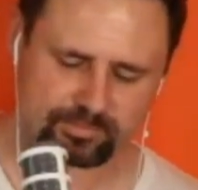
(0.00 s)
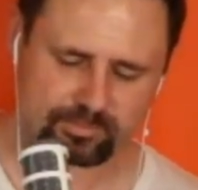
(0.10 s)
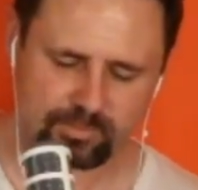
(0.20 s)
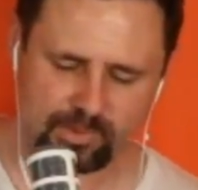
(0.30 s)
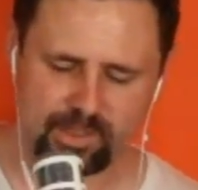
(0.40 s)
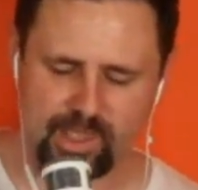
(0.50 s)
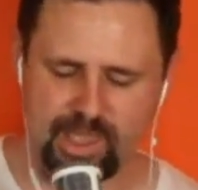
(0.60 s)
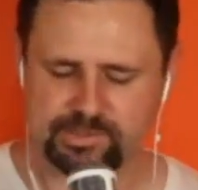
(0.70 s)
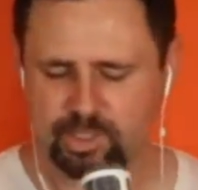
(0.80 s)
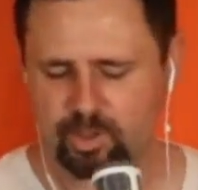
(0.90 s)
Yeah.
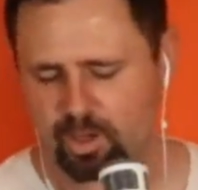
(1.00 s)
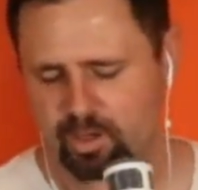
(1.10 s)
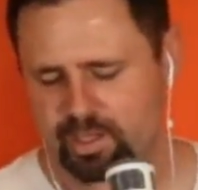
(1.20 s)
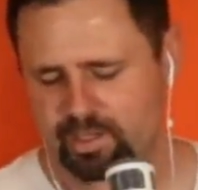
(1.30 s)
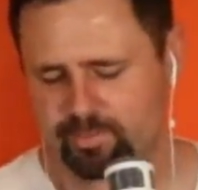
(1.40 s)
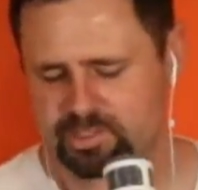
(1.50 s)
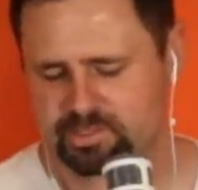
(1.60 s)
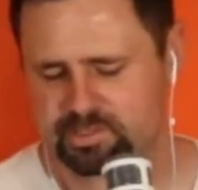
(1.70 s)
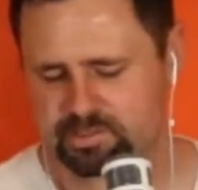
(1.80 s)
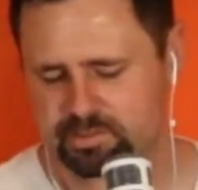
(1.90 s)
So, okay, let me
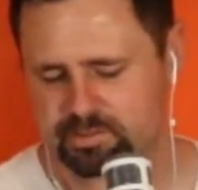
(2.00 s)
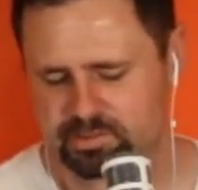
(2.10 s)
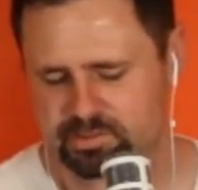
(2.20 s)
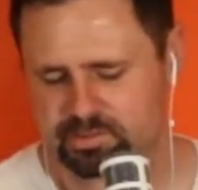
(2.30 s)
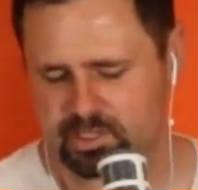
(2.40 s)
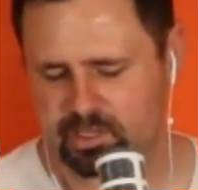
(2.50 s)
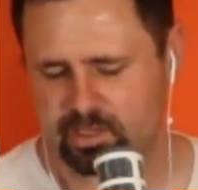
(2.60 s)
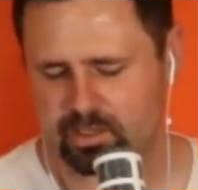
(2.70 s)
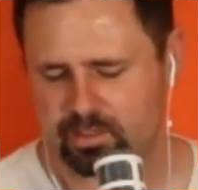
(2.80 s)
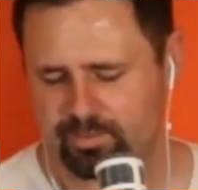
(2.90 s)

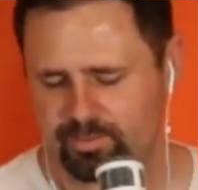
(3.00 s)
give